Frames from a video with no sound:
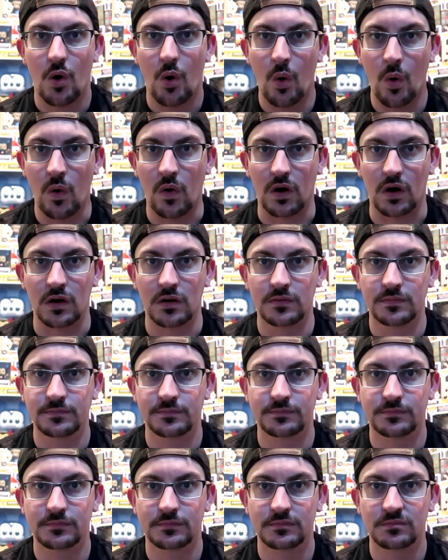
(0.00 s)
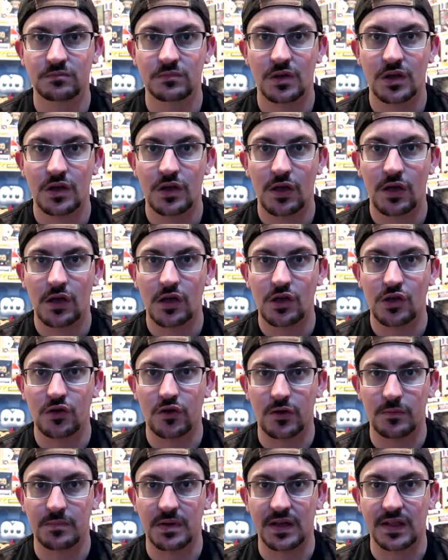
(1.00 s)
Or you
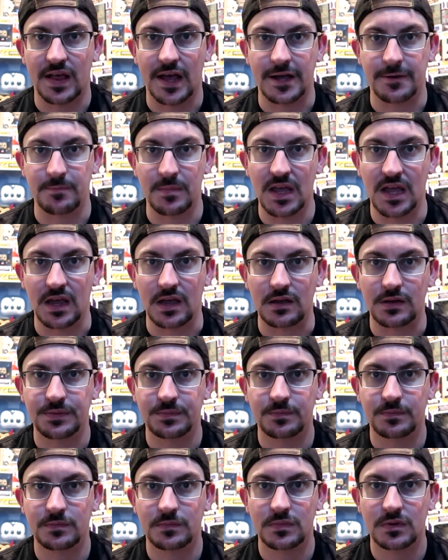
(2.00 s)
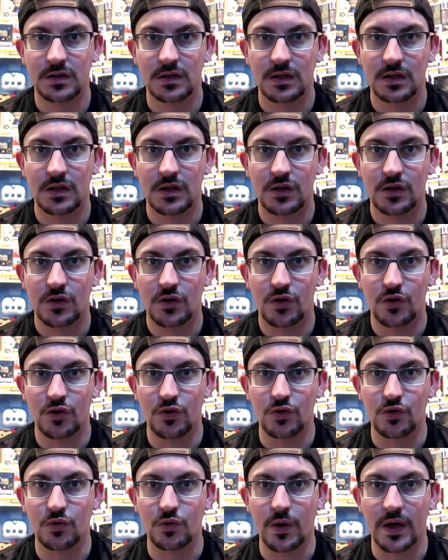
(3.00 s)
can be like me,
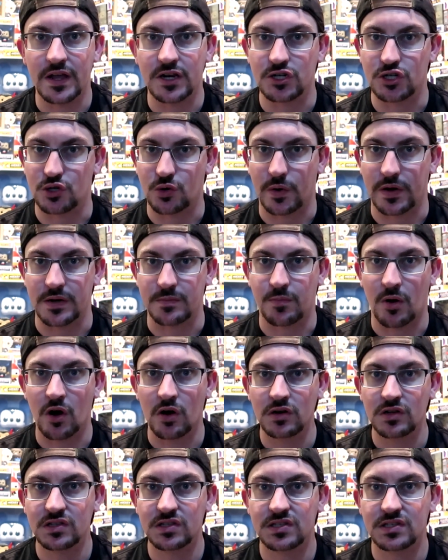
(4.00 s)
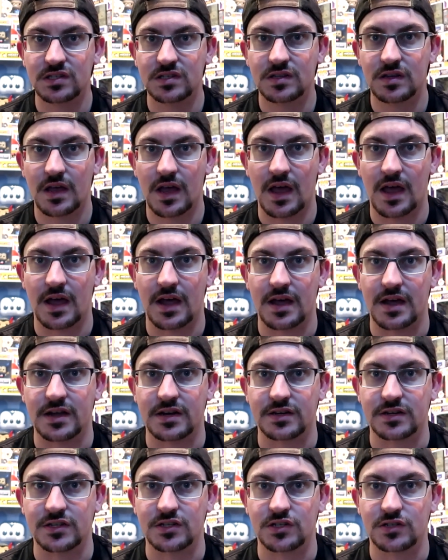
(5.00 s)
who enjoyed parts
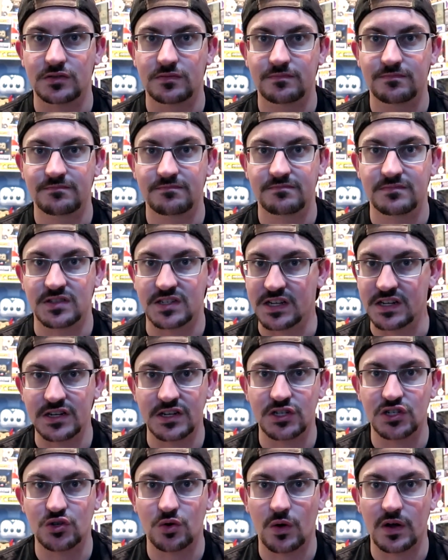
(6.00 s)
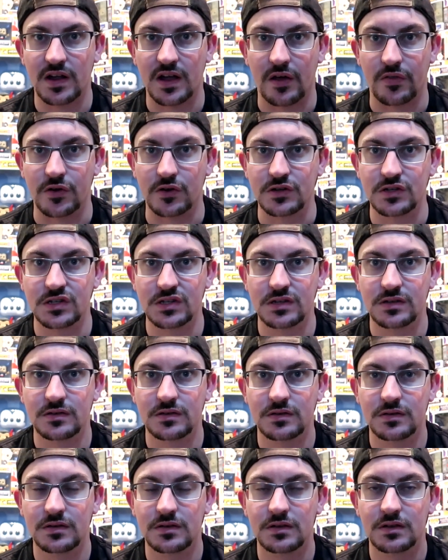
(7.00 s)
and didn't enjoy others,
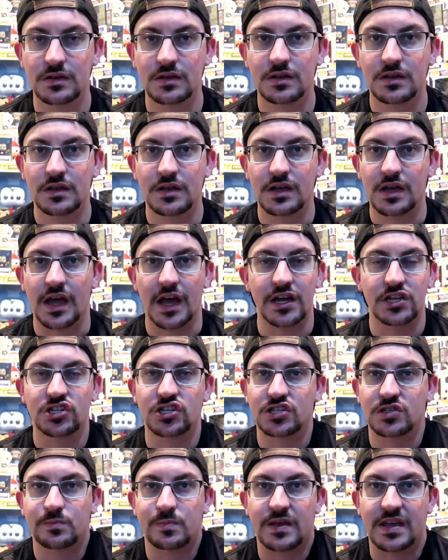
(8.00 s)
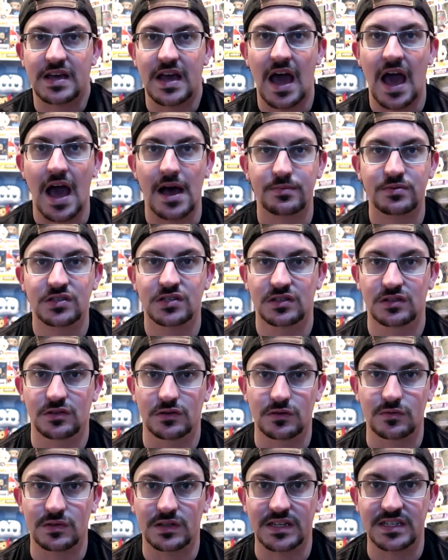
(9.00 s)
and just be
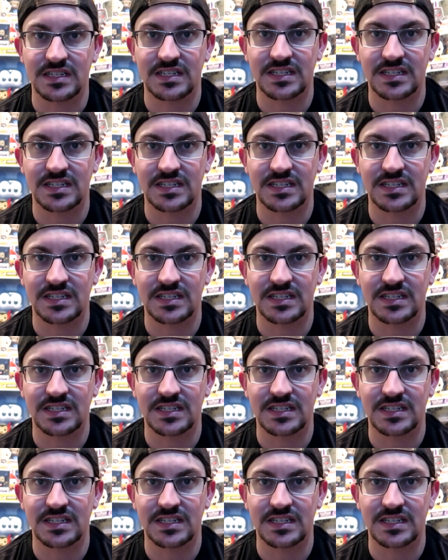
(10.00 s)
absolutely